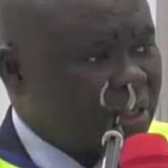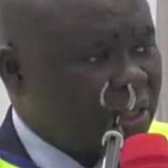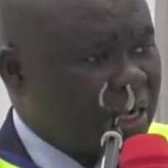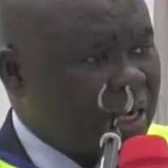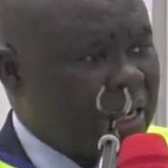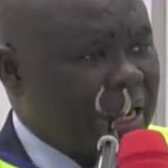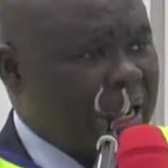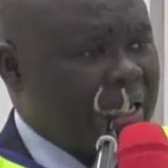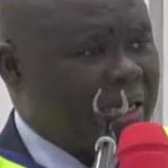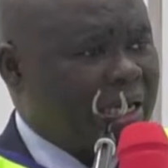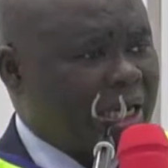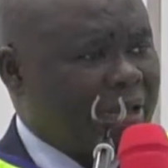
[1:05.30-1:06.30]
And
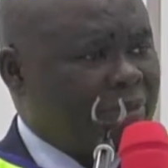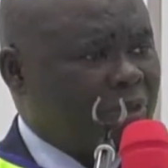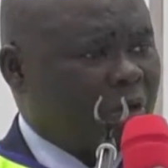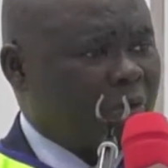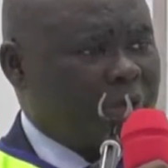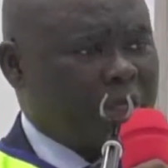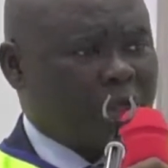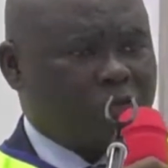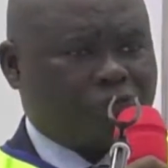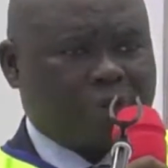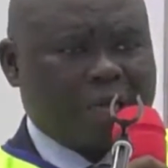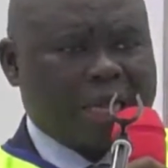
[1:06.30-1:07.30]
I claim dominion
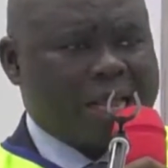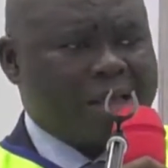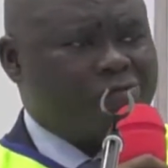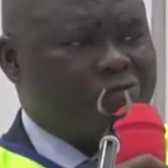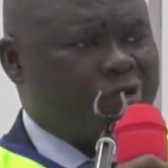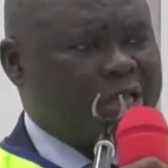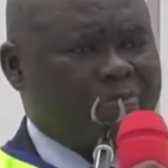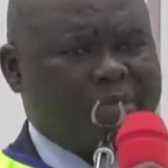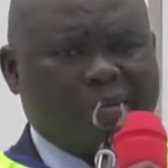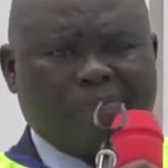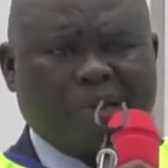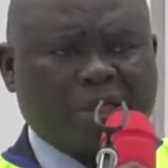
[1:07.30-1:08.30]
for every
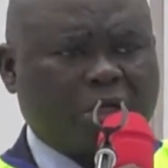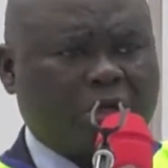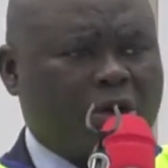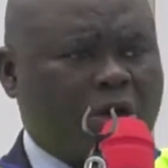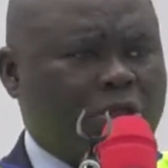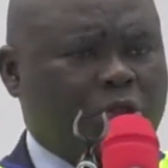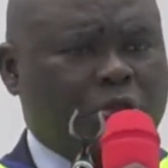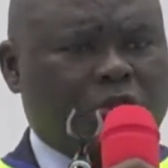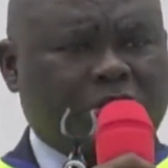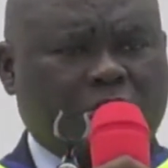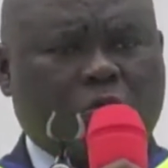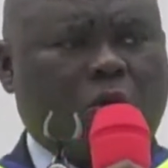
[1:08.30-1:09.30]
member of the Lord
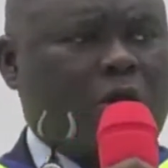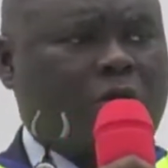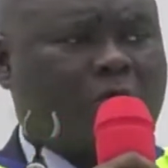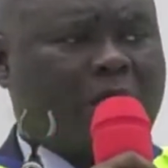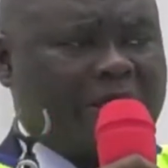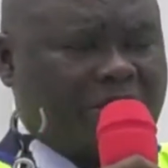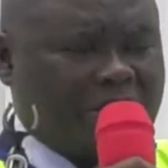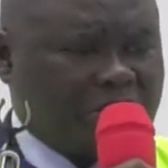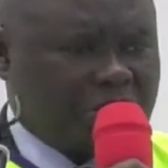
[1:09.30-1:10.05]
choosing worldwide in